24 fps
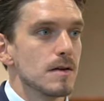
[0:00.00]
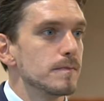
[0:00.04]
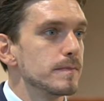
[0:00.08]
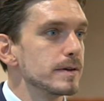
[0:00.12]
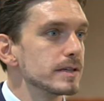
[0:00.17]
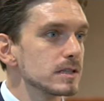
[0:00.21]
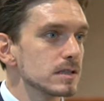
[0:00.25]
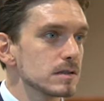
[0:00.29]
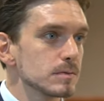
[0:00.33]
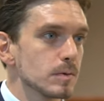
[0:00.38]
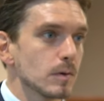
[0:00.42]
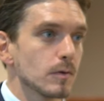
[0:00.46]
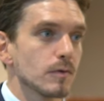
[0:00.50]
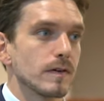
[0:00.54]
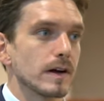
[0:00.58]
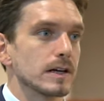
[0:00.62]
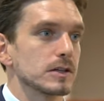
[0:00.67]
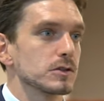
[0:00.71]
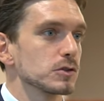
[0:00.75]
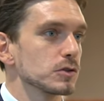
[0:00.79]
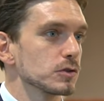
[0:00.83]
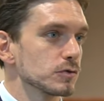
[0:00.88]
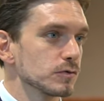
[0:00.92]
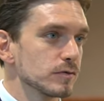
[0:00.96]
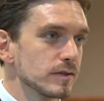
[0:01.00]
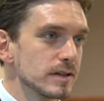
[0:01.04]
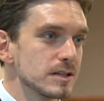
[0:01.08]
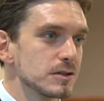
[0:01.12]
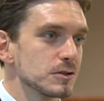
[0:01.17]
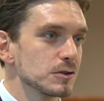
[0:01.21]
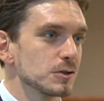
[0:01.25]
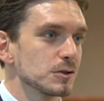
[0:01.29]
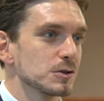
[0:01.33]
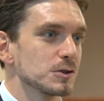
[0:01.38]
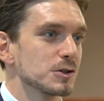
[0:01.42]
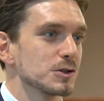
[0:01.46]
business professionals,
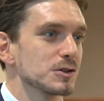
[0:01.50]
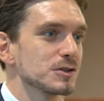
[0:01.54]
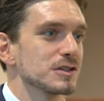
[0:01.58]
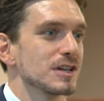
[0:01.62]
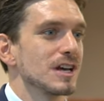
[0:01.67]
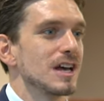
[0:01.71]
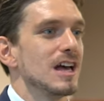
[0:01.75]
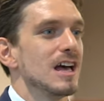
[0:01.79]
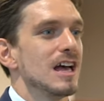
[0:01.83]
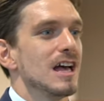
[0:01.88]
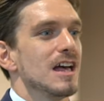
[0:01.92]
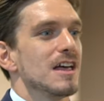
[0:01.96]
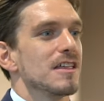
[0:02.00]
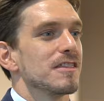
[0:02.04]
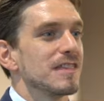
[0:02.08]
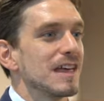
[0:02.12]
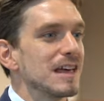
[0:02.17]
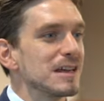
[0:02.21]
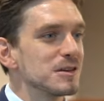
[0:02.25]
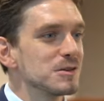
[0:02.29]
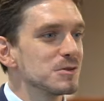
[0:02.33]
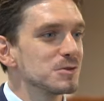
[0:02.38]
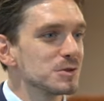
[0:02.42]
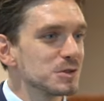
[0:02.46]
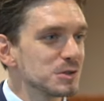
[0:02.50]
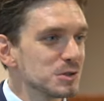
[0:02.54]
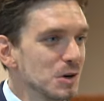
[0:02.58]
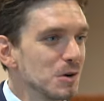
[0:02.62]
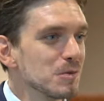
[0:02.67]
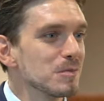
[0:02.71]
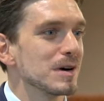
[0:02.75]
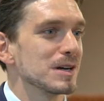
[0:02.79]
researchers. Thank you so